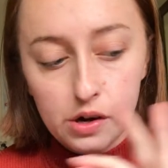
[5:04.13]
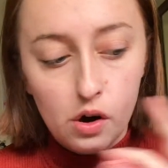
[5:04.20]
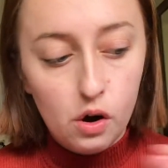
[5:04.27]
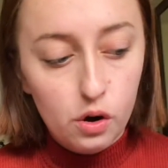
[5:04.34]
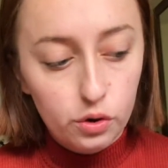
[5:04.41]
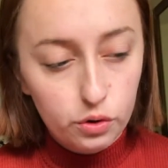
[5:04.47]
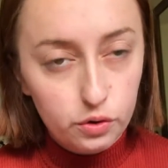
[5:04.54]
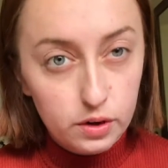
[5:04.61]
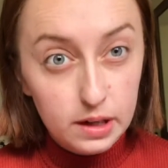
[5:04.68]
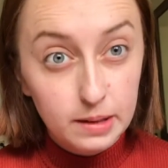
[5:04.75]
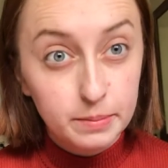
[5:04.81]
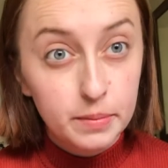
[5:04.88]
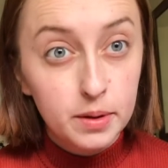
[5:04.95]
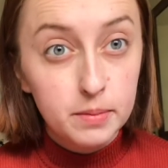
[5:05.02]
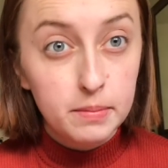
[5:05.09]
all
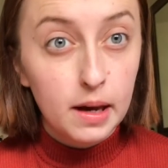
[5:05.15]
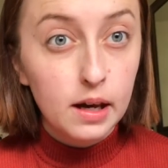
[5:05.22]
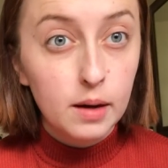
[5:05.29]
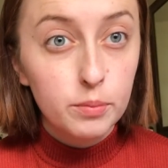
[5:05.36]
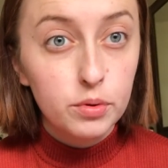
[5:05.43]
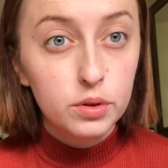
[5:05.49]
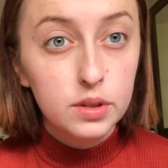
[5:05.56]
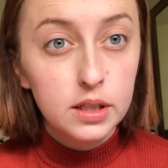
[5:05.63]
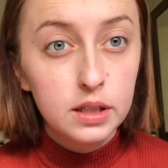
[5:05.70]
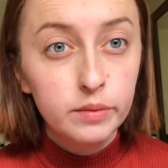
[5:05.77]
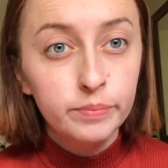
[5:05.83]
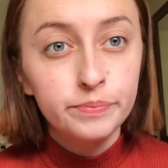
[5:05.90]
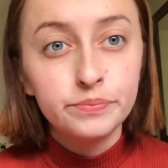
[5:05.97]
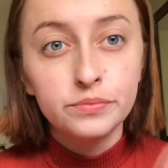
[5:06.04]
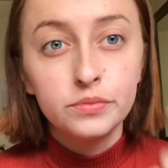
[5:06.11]
cream makeup routine,
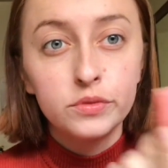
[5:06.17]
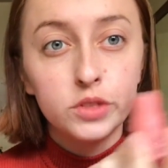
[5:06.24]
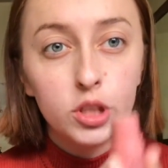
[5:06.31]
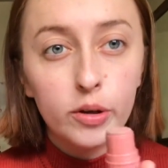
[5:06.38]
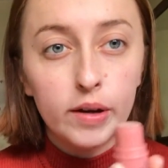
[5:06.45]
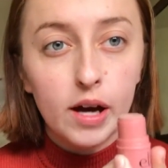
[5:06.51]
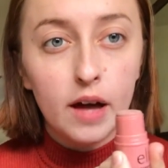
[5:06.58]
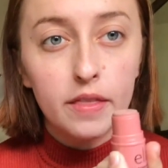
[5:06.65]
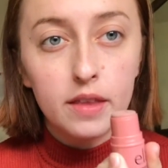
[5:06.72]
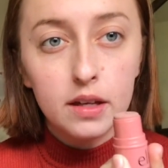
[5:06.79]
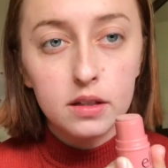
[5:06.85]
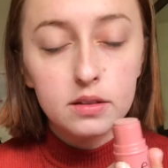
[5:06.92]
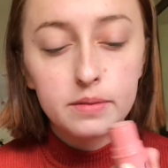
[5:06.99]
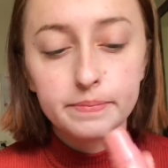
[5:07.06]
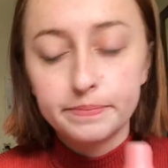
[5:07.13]
so I got
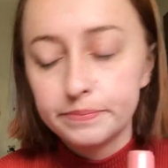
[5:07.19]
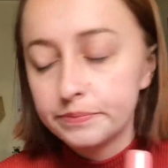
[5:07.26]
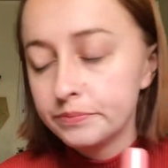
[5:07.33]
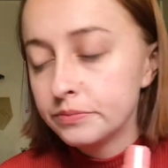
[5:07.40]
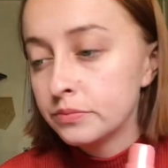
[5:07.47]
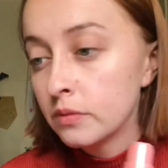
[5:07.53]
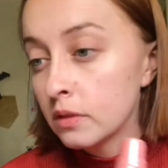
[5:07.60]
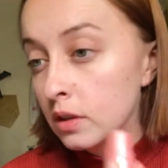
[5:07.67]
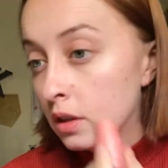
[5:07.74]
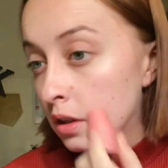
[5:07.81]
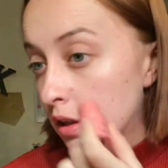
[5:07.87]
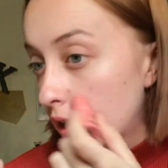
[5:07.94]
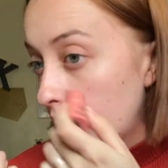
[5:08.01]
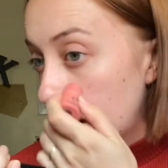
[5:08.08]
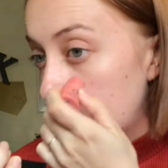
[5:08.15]
this.
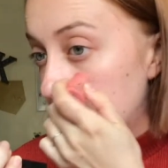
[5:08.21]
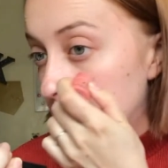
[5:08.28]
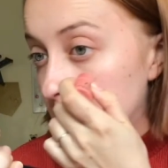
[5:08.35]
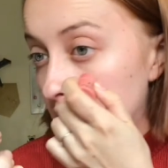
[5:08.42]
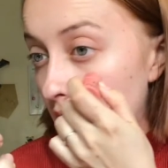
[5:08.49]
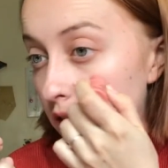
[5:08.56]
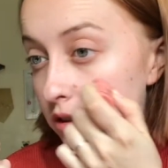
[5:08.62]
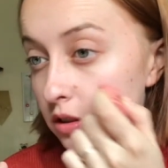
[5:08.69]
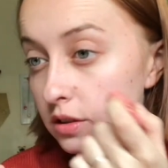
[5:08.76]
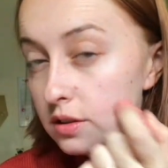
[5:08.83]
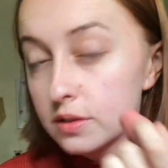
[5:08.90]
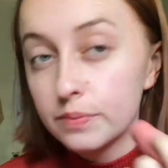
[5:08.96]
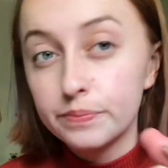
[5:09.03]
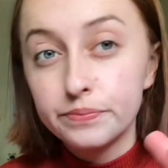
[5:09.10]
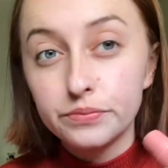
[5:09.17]
And I
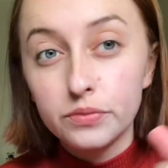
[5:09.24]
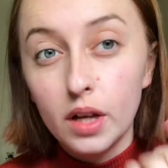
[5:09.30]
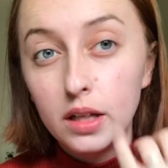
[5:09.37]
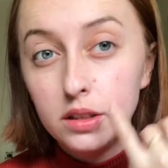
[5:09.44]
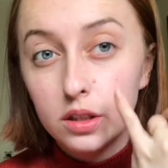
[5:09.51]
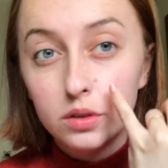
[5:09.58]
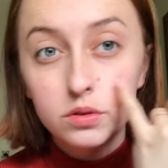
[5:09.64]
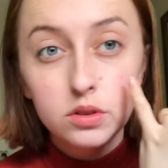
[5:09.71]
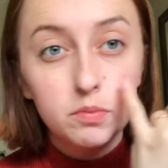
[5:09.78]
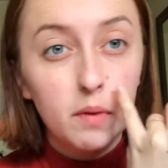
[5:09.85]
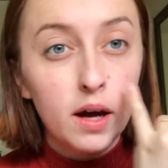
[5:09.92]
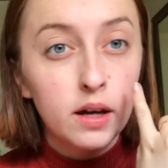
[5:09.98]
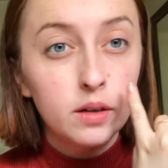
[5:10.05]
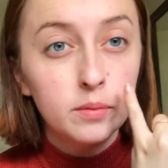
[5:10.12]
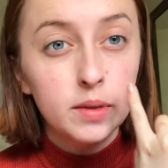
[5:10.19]
don't
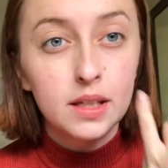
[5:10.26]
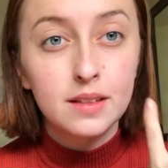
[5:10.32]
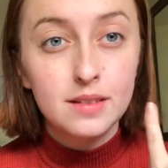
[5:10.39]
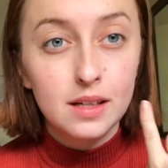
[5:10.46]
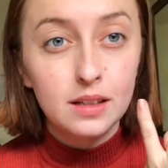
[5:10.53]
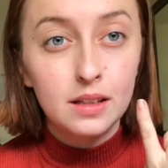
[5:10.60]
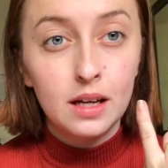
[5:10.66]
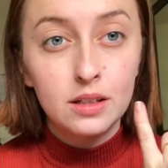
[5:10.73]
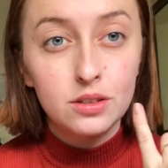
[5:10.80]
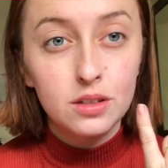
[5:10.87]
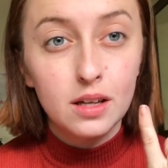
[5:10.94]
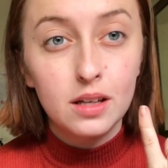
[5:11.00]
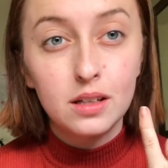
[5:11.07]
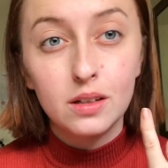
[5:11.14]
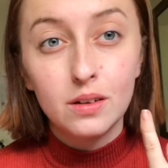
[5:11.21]
smile because like naturally
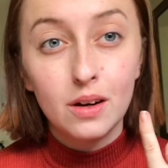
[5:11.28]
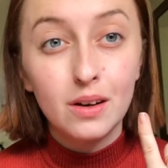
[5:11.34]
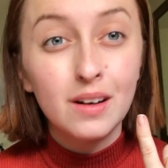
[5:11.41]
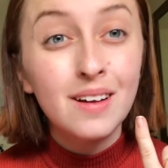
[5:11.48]
I don't go